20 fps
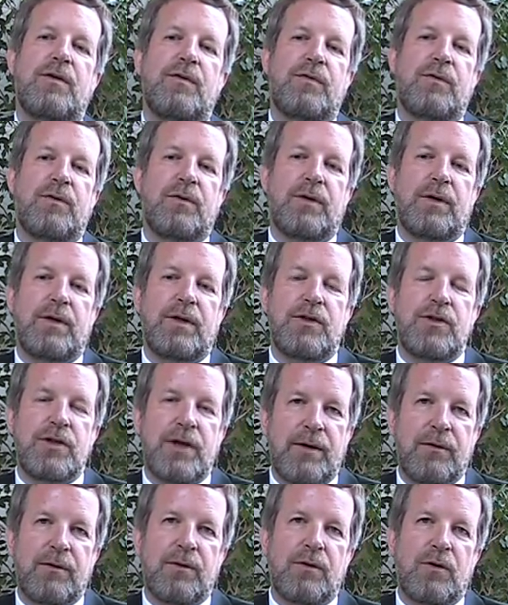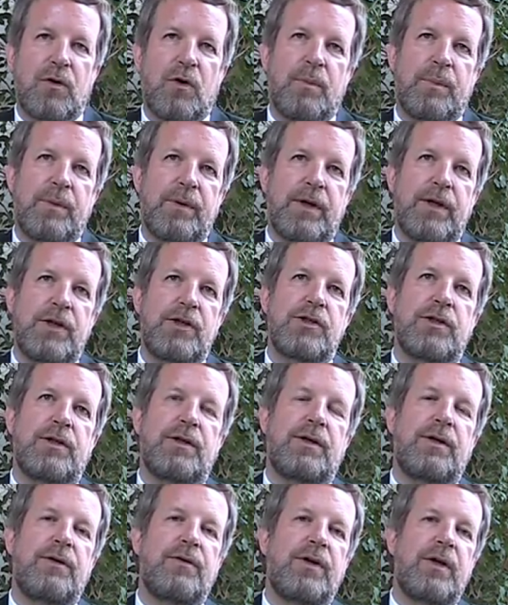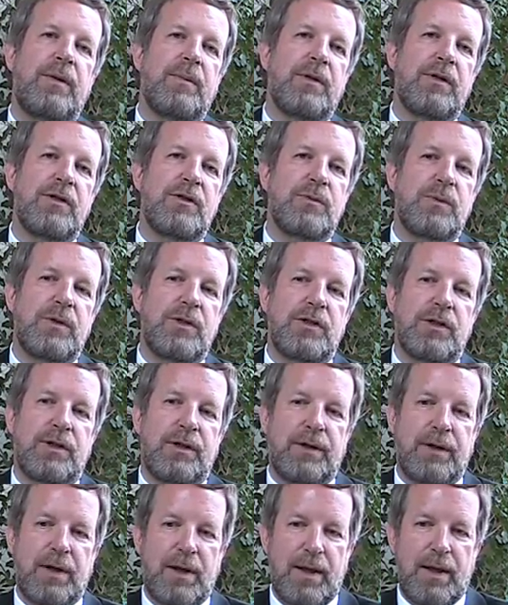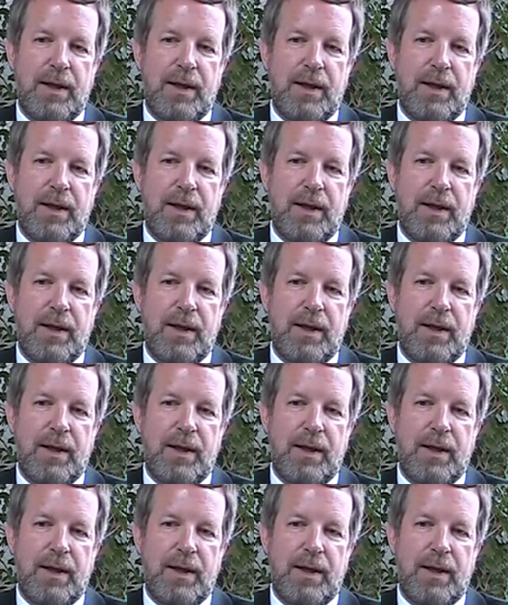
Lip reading: for general cooperation agreements, which are